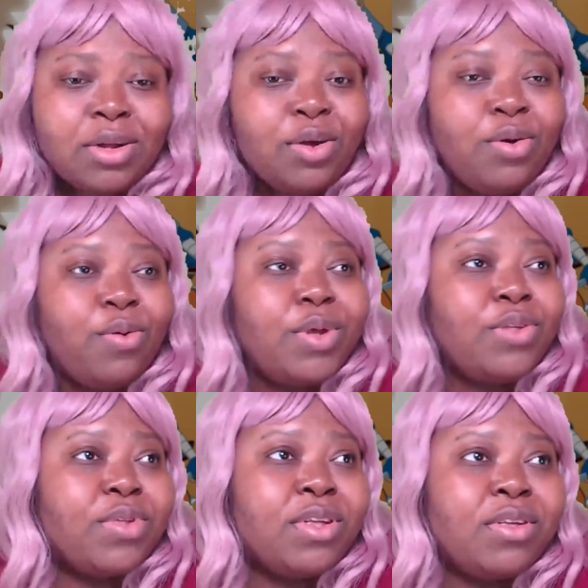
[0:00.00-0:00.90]
going
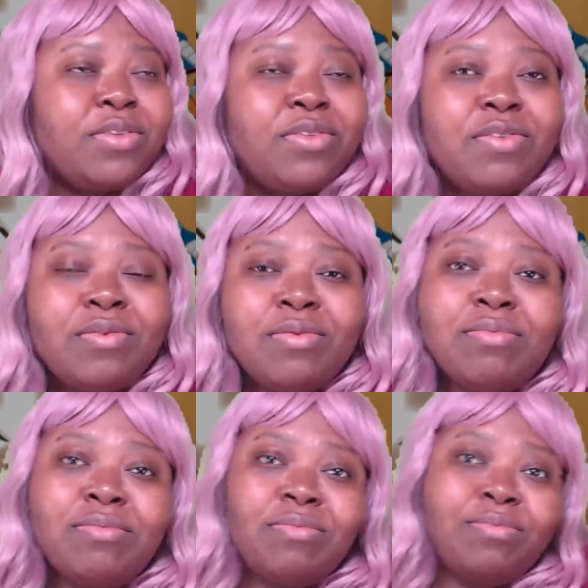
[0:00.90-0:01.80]
to this
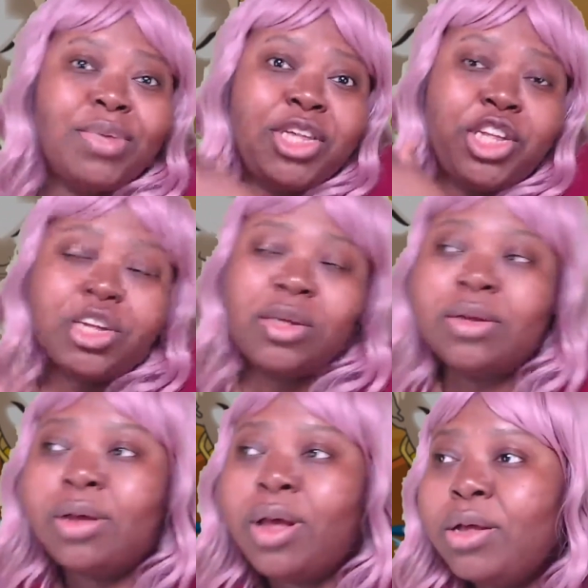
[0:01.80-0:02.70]
beach,
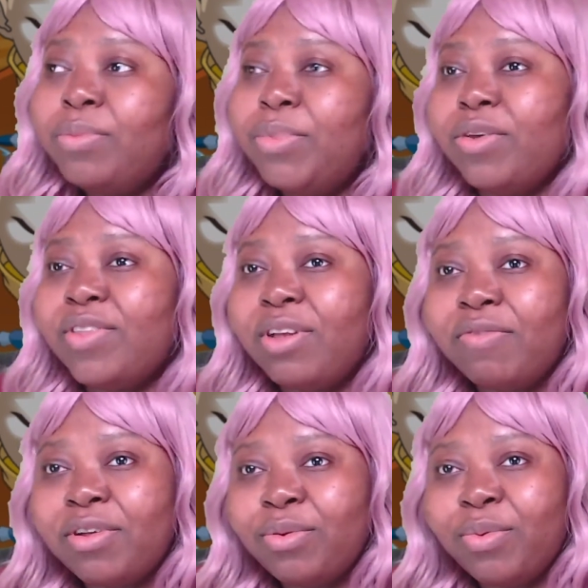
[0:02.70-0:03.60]
because their
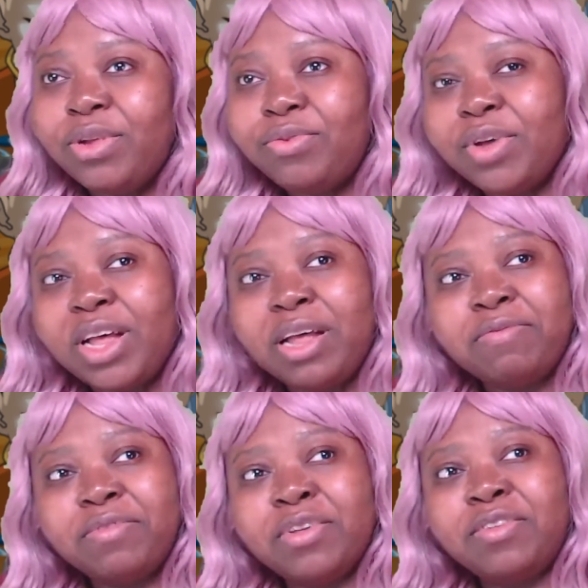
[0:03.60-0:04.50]
father wanted to
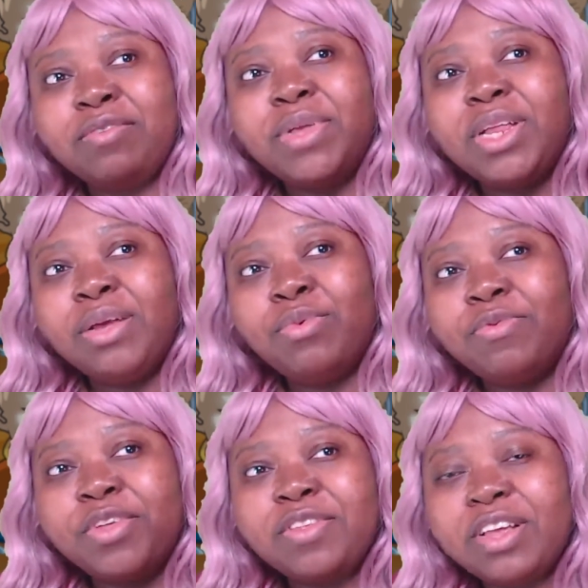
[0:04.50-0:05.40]
have this meeting
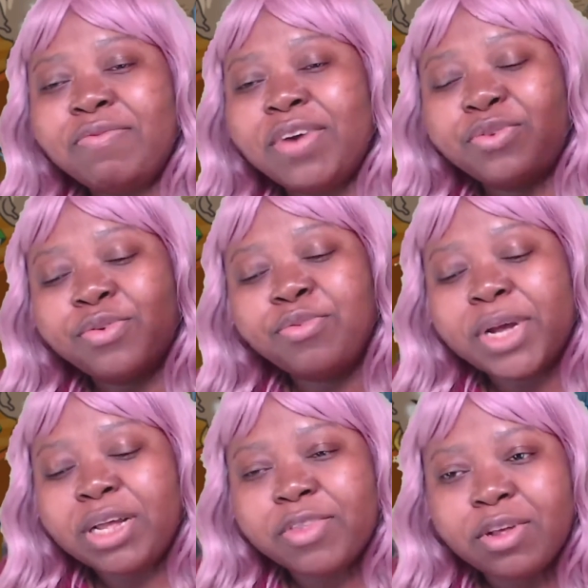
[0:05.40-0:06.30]
with his advisors
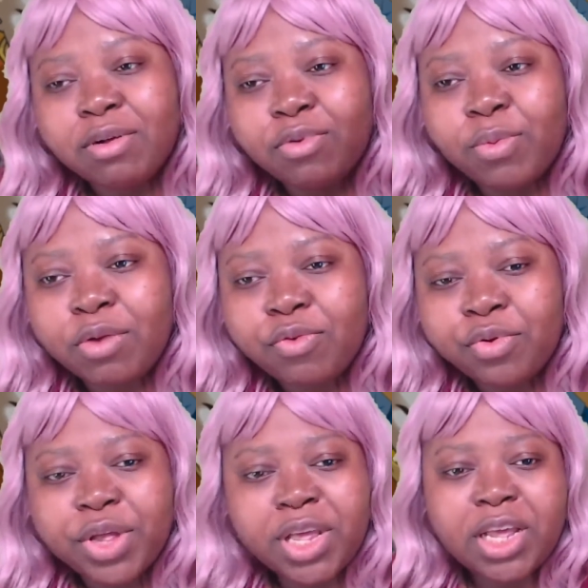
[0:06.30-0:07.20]
by himself or whatever,
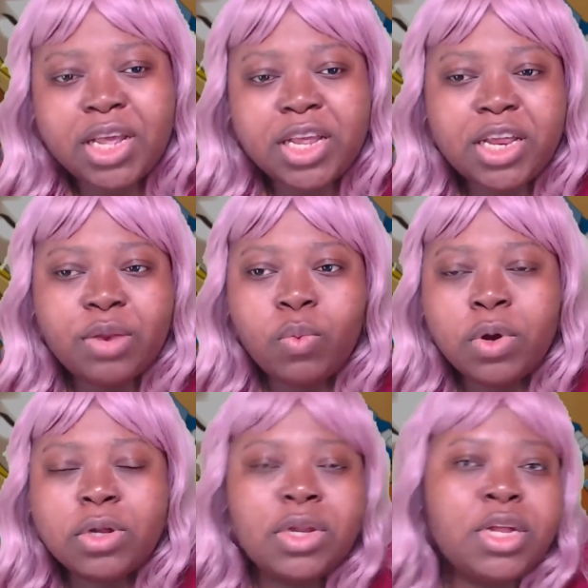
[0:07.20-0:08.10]
and he didn't
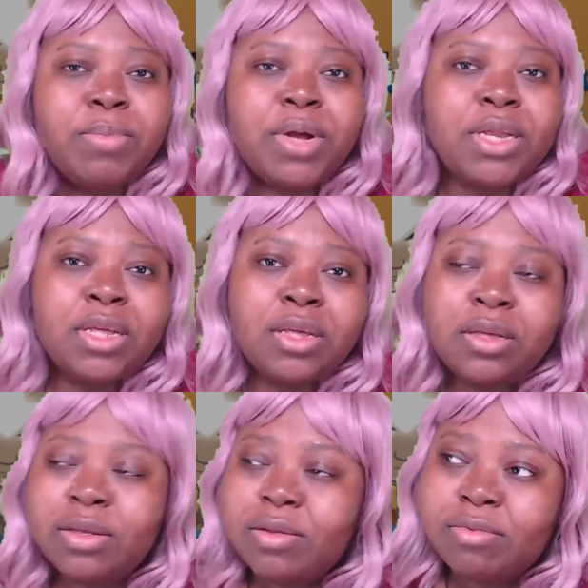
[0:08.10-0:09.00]
want anybody,
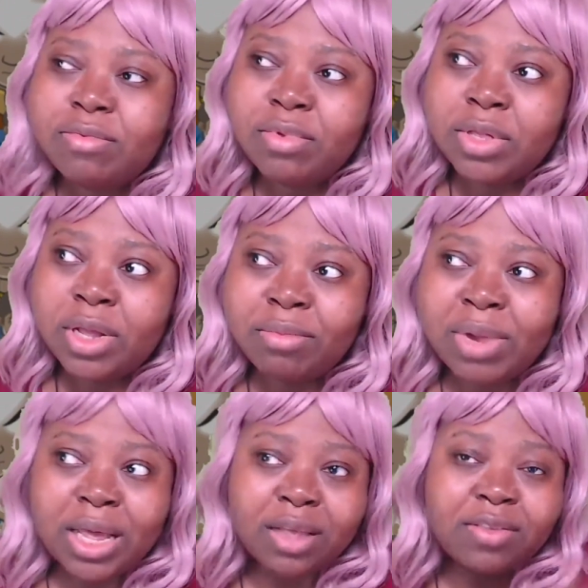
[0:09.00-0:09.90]
them,
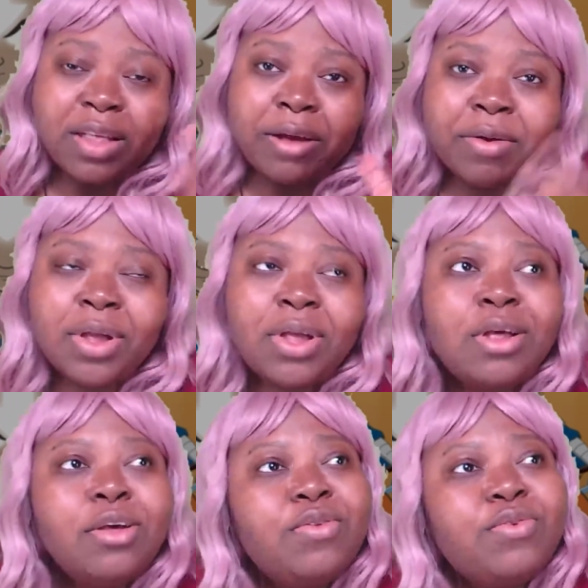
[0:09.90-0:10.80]
I guess, there.
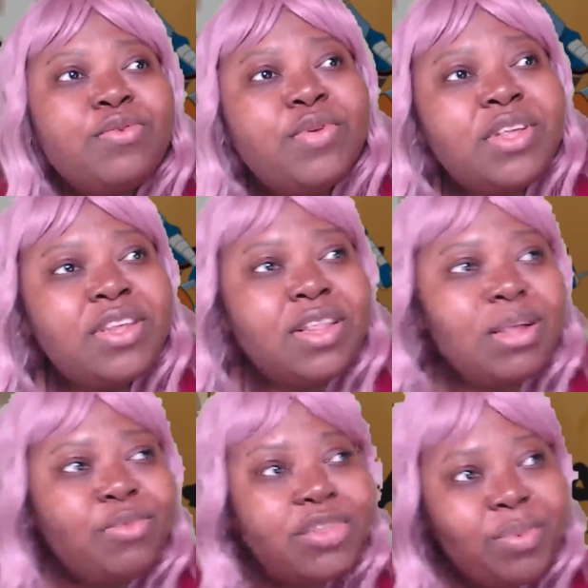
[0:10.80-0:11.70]
So they sent
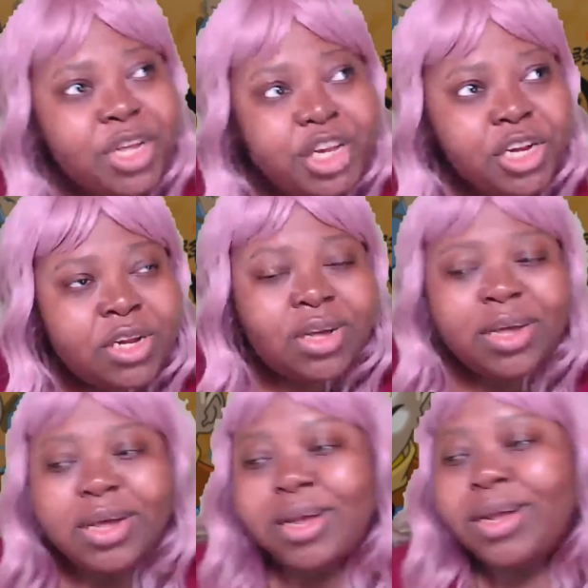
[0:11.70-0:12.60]
them to the beach,
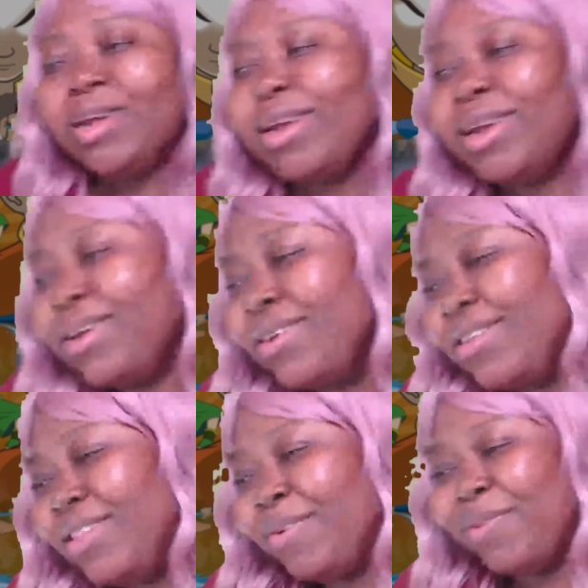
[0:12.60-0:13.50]
and
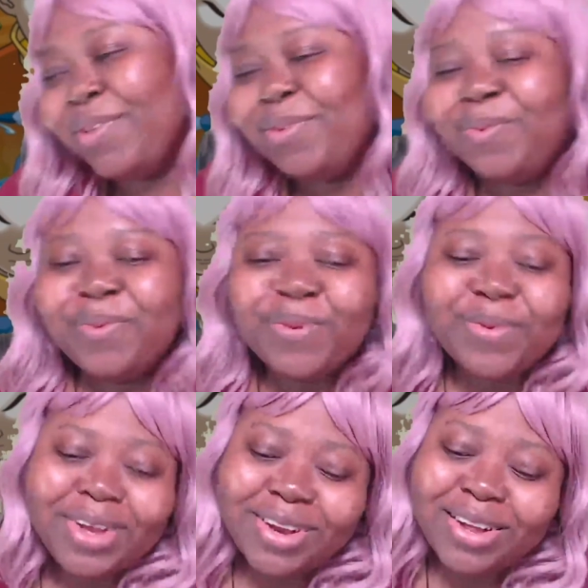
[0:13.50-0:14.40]
there was these two
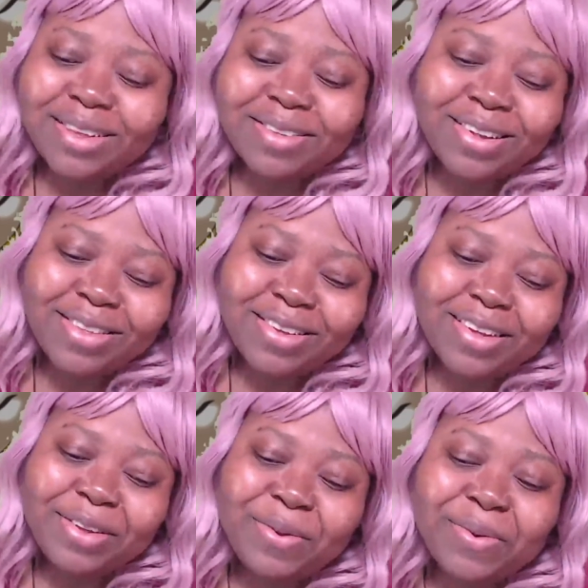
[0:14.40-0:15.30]
old ladies that
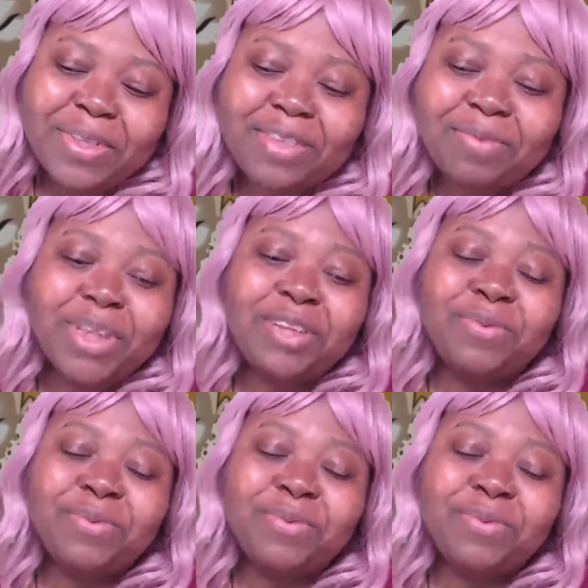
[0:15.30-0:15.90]
said, you know, this beach